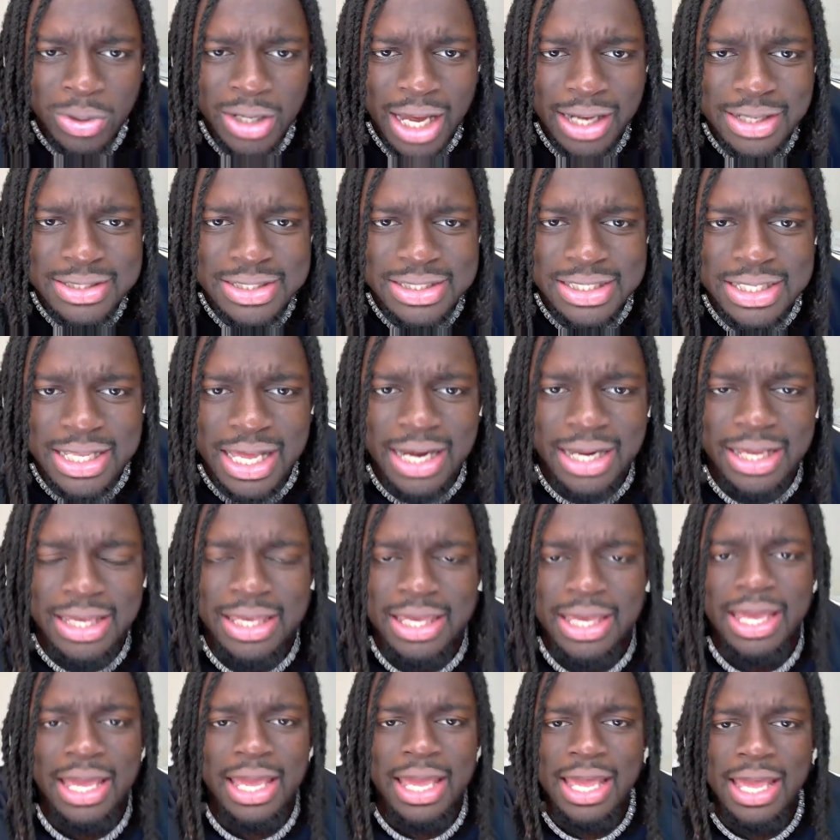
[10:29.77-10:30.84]
gotta see that
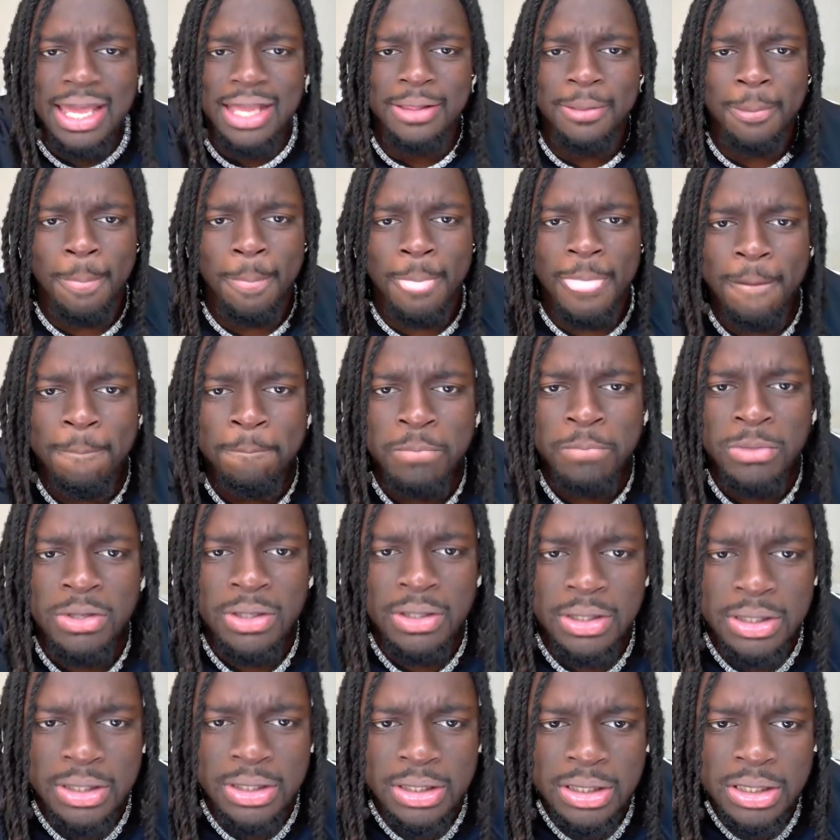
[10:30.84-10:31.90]
again.
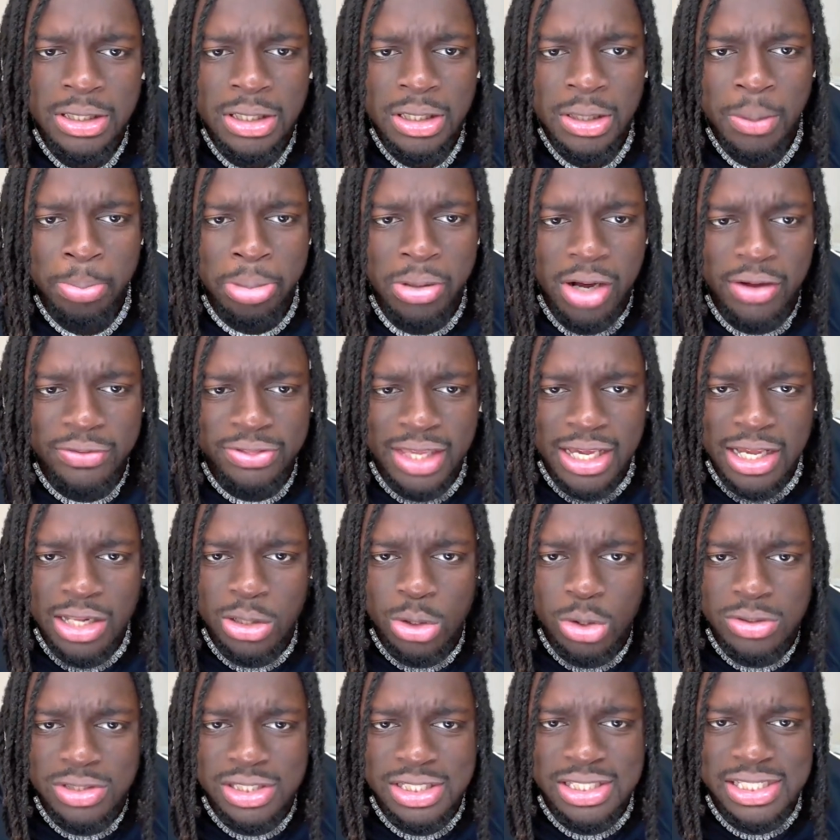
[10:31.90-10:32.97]
Bro, if they
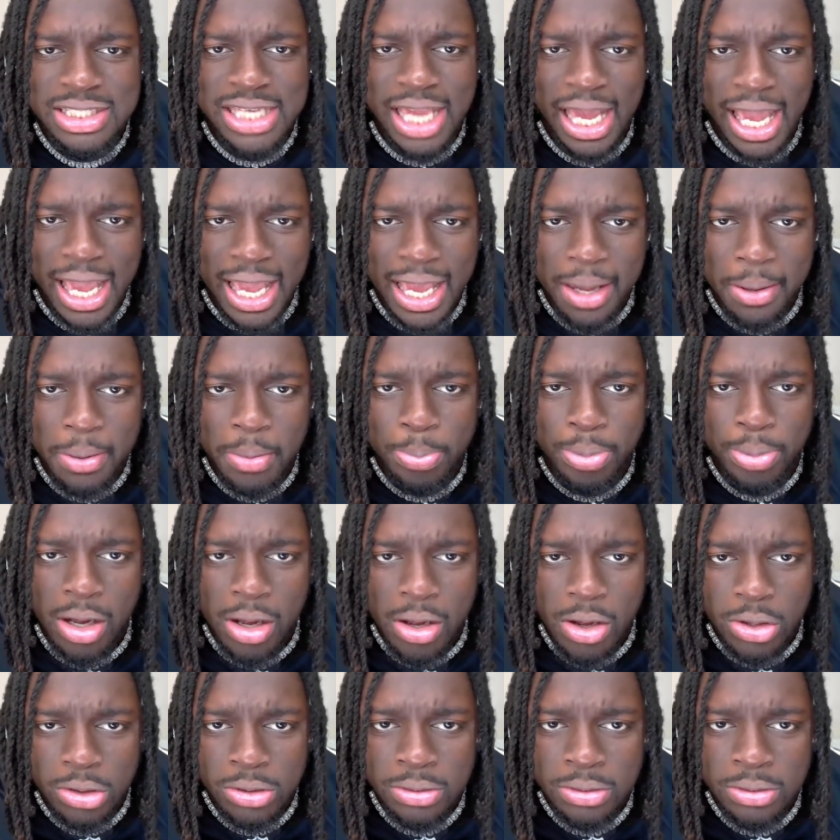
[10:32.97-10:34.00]
lose this game, Short bro.